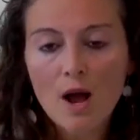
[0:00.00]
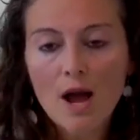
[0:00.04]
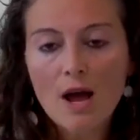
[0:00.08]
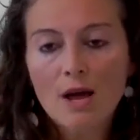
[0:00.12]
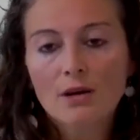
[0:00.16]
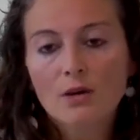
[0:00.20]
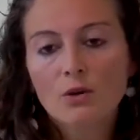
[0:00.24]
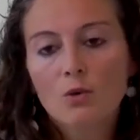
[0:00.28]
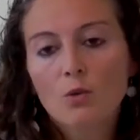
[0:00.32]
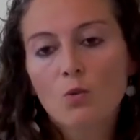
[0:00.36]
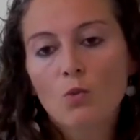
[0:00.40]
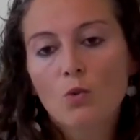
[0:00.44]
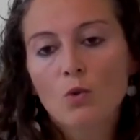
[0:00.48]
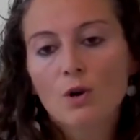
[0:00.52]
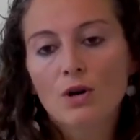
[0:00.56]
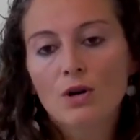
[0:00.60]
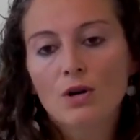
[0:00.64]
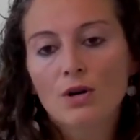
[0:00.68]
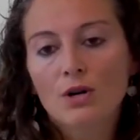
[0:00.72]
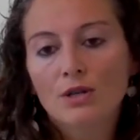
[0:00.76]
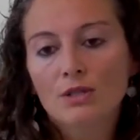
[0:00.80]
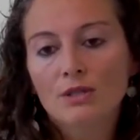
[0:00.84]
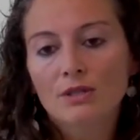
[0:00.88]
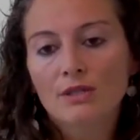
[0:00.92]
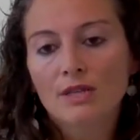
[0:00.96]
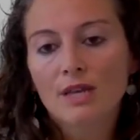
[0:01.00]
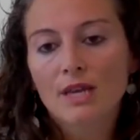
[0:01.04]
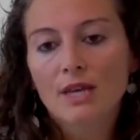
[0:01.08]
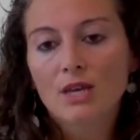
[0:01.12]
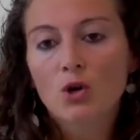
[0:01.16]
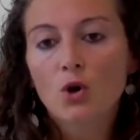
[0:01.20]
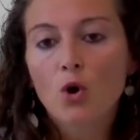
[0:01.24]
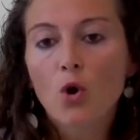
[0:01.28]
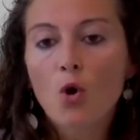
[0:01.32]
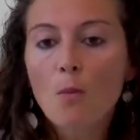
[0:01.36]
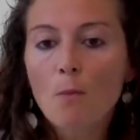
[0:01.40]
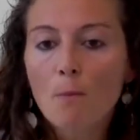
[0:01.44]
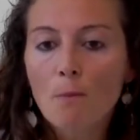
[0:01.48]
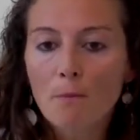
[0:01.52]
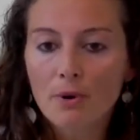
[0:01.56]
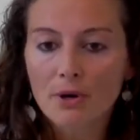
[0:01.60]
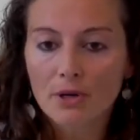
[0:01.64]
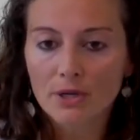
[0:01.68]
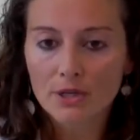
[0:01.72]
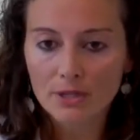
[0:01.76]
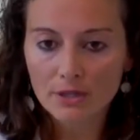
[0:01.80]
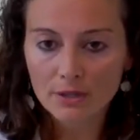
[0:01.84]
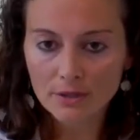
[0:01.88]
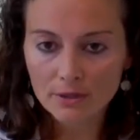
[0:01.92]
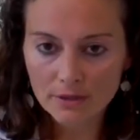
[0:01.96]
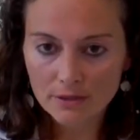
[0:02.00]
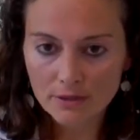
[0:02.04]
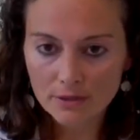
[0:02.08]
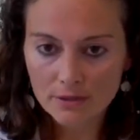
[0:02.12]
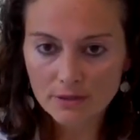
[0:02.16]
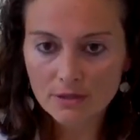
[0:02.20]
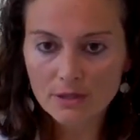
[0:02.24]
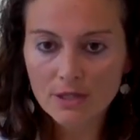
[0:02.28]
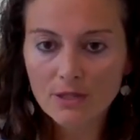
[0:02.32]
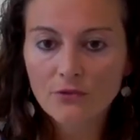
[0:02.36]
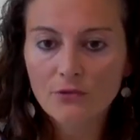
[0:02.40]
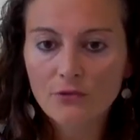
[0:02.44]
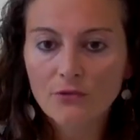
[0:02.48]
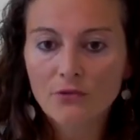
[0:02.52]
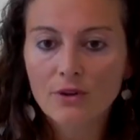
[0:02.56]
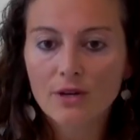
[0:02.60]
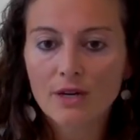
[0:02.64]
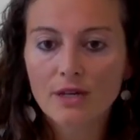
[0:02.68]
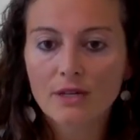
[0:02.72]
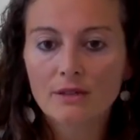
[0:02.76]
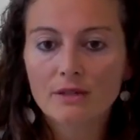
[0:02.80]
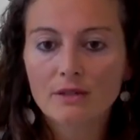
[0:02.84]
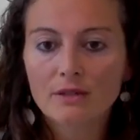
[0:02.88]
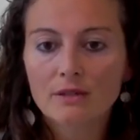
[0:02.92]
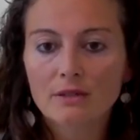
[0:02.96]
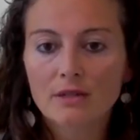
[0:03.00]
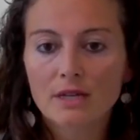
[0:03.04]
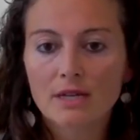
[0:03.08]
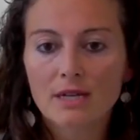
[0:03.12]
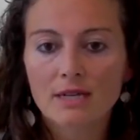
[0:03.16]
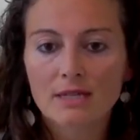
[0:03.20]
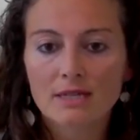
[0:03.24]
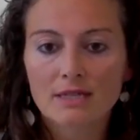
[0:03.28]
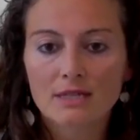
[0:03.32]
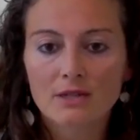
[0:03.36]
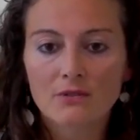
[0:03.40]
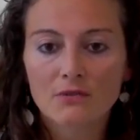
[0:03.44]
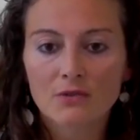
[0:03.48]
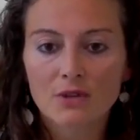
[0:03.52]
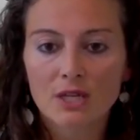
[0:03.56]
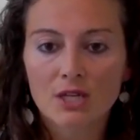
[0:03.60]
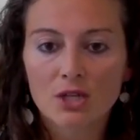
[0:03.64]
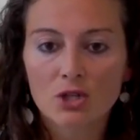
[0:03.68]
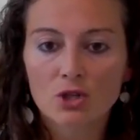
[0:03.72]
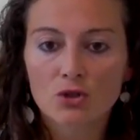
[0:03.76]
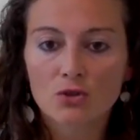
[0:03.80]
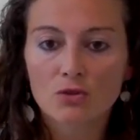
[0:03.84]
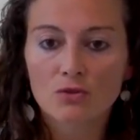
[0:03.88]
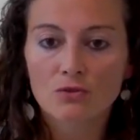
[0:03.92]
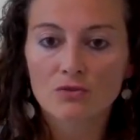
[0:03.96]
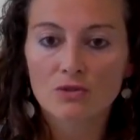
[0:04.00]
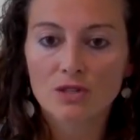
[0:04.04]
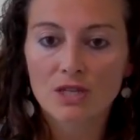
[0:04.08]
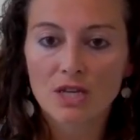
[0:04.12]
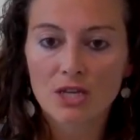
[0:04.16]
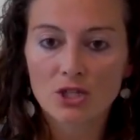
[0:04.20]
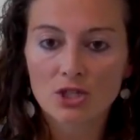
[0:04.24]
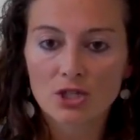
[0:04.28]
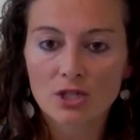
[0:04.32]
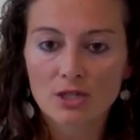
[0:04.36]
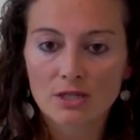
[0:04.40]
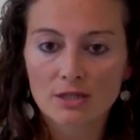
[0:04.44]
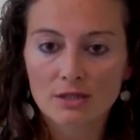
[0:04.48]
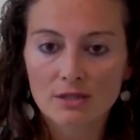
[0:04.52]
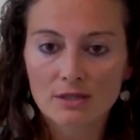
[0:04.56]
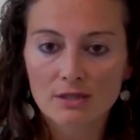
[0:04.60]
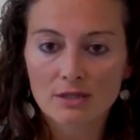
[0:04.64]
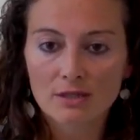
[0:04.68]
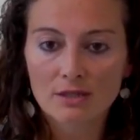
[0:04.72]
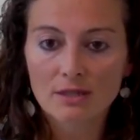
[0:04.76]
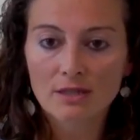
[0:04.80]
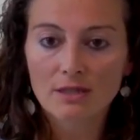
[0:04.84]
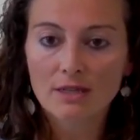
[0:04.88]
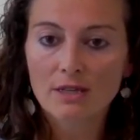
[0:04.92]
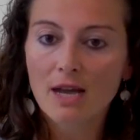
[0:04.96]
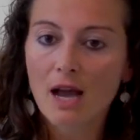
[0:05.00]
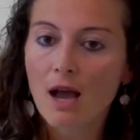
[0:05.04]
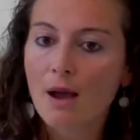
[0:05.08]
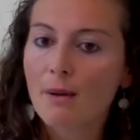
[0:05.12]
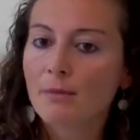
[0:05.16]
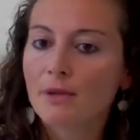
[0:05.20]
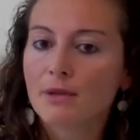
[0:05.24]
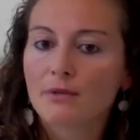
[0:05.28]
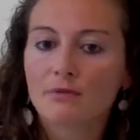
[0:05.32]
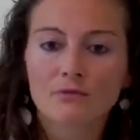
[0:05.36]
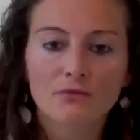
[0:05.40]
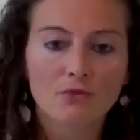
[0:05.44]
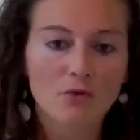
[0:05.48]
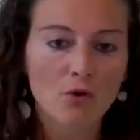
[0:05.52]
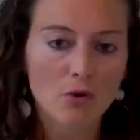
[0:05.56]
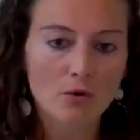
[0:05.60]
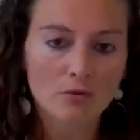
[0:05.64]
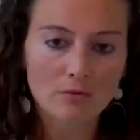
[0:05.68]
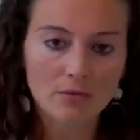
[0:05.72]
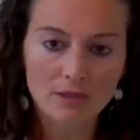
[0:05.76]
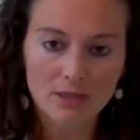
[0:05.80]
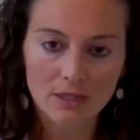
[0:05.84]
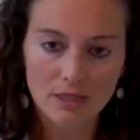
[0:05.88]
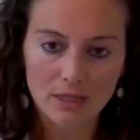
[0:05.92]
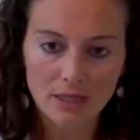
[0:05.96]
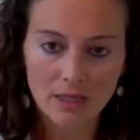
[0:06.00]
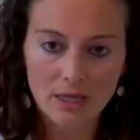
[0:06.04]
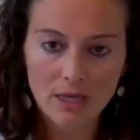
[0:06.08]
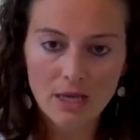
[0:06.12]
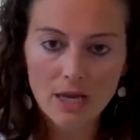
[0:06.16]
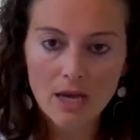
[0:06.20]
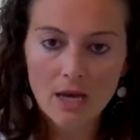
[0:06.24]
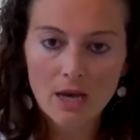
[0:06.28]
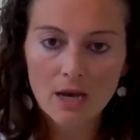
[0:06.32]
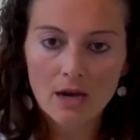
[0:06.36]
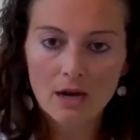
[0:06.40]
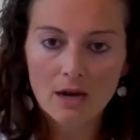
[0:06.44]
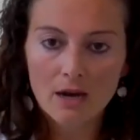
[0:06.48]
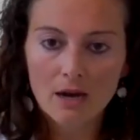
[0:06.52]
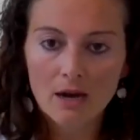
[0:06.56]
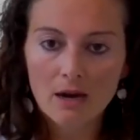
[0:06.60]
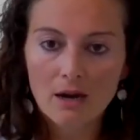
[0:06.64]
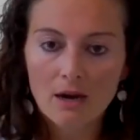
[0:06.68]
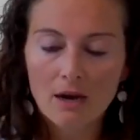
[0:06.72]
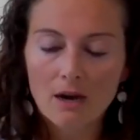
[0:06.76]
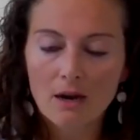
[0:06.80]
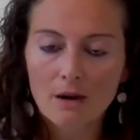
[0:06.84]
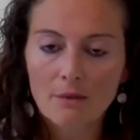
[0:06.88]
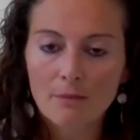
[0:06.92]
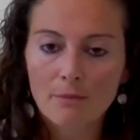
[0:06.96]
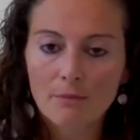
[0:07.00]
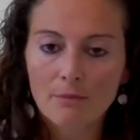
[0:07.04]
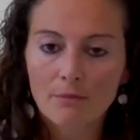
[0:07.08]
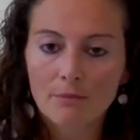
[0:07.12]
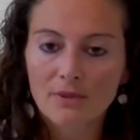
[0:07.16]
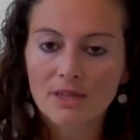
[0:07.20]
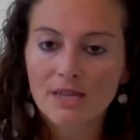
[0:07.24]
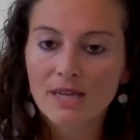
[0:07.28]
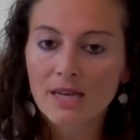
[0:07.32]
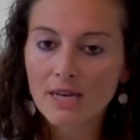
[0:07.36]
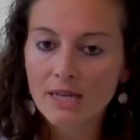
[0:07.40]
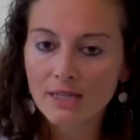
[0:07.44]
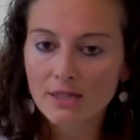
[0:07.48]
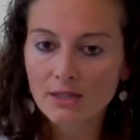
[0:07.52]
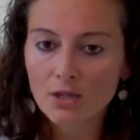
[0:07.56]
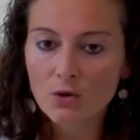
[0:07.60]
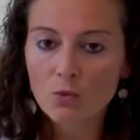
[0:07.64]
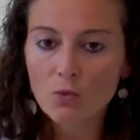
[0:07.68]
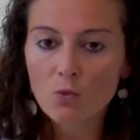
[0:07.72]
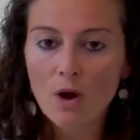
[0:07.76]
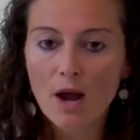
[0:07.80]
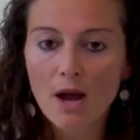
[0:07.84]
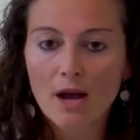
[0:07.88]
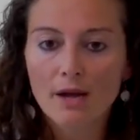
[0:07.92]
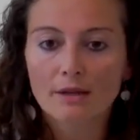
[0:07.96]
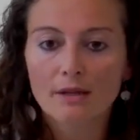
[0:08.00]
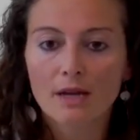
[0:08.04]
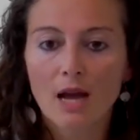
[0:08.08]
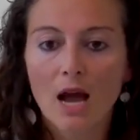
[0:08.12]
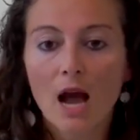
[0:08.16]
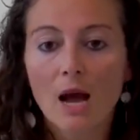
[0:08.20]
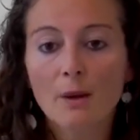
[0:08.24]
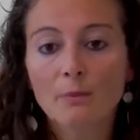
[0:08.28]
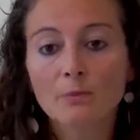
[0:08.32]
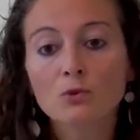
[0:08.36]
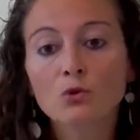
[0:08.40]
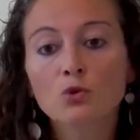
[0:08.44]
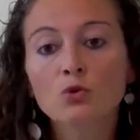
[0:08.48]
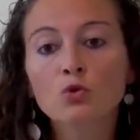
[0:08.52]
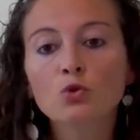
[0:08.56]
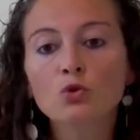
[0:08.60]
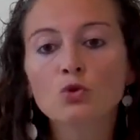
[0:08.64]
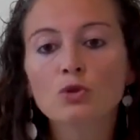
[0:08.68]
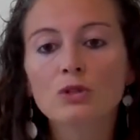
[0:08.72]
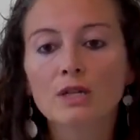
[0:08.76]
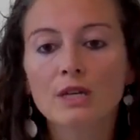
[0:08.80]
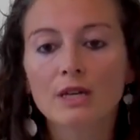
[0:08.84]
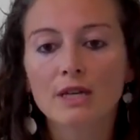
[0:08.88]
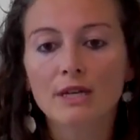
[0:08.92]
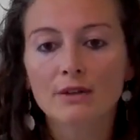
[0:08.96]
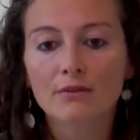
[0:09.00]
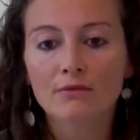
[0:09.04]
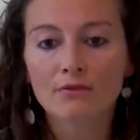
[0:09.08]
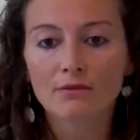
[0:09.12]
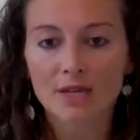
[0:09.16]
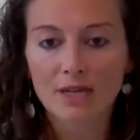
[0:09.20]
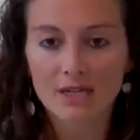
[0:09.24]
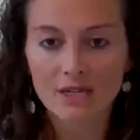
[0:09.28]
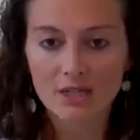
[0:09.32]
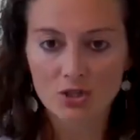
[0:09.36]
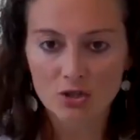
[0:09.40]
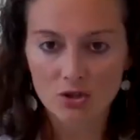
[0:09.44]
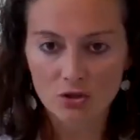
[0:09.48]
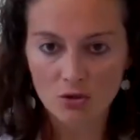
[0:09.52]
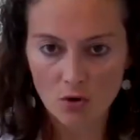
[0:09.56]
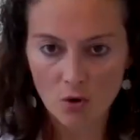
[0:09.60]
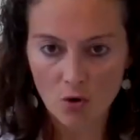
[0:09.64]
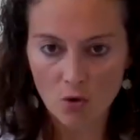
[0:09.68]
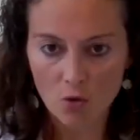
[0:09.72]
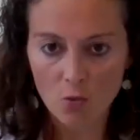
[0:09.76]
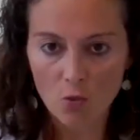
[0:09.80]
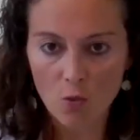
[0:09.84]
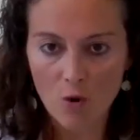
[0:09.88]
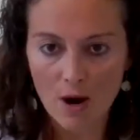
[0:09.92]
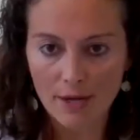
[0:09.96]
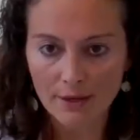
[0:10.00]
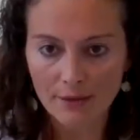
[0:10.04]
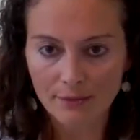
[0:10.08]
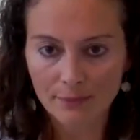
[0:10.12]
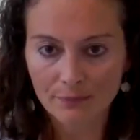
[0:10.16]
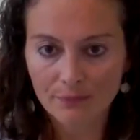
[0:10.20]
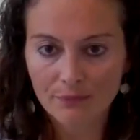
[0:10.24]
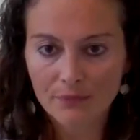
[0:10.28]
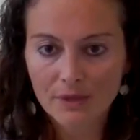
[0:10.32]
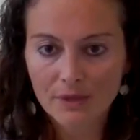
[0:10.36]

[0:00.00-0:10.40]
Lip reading: one where they compare different decalcification reagents coming from the chelating one up to the very strong one.